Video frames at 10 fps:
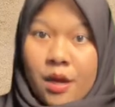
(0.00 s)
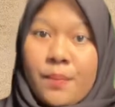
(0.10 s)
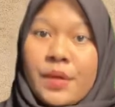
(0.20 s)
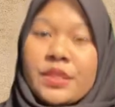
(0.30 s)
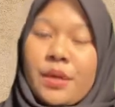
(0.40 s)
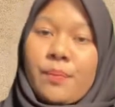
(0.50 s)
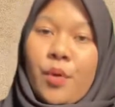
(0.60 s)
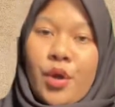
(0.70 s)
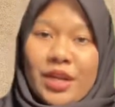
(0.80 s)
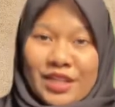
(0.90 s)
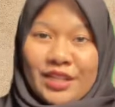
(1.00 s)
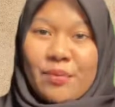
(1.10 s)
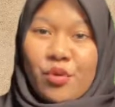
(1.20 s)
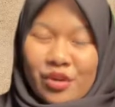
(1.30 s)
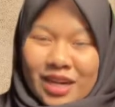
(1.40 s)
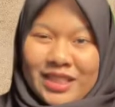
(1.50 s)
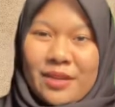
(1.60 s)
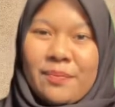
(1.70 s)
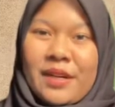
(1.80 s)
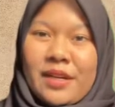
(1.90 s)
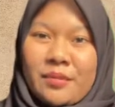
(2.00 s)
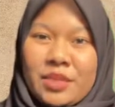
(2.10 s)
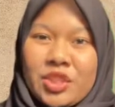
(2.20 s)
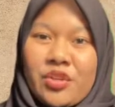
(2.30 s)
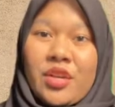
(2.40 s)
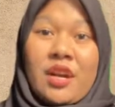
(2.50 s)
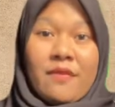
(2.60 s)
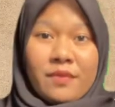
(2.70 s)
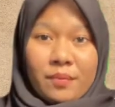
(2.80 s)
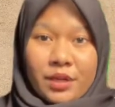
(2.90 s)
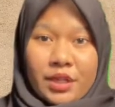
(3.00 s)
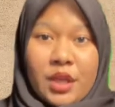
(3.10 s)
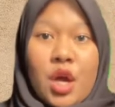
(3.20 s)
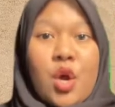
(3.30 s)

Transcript: based upon a democratic parliamentary government,